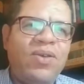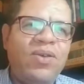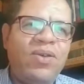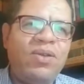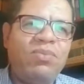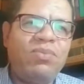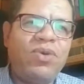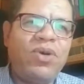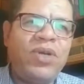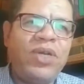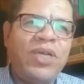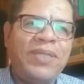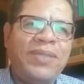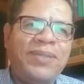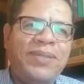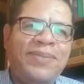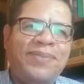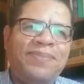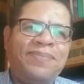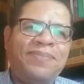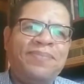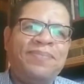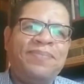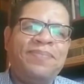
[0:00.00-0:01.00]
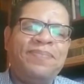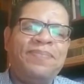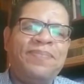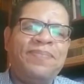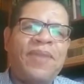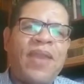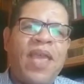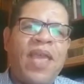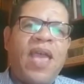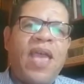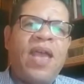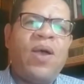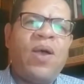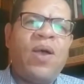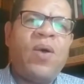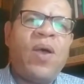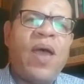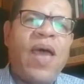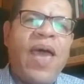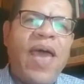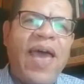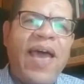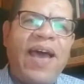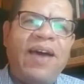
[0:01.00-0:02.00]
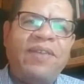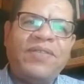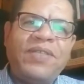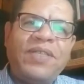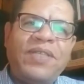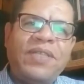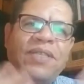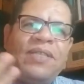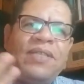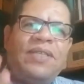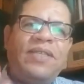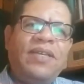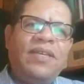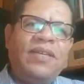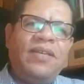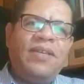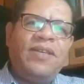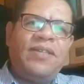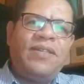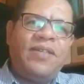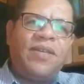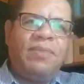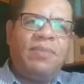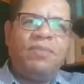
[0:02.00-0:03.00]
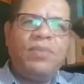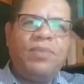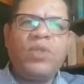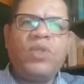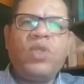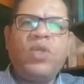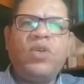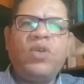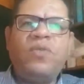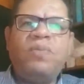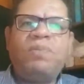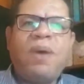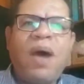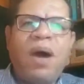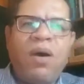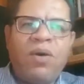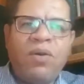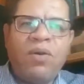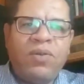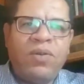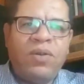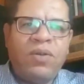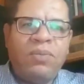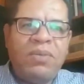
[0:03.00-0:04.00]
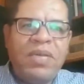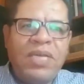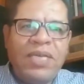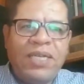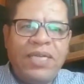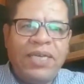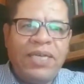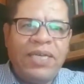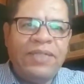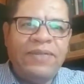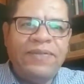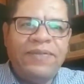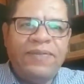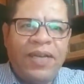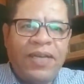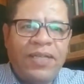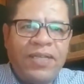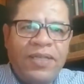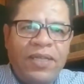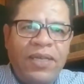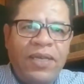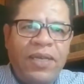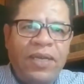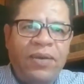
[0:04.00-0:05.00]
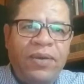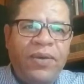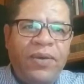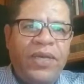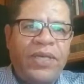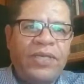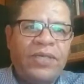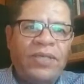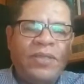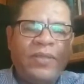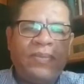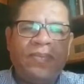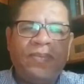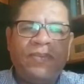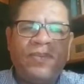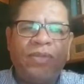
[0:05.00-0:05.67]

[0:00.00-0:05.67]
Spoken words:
Good morning. After seeing examples of powerful media effect theories,